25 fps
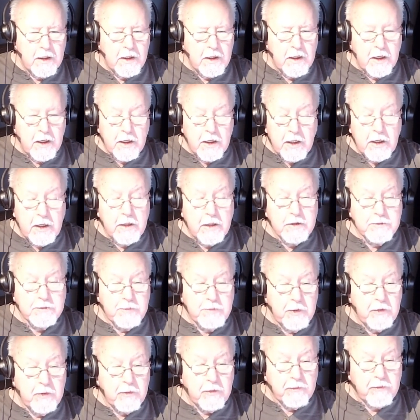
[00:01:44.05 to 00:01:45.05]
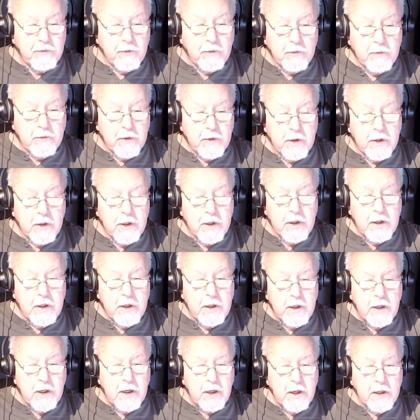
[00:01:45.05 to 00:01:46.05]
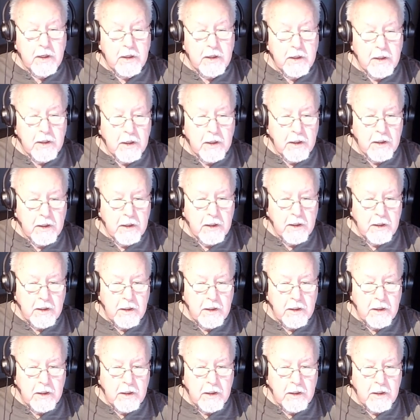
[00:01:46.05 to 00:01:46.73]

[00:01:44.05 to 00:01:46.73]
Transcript: it is beautiful, really, and. Uh,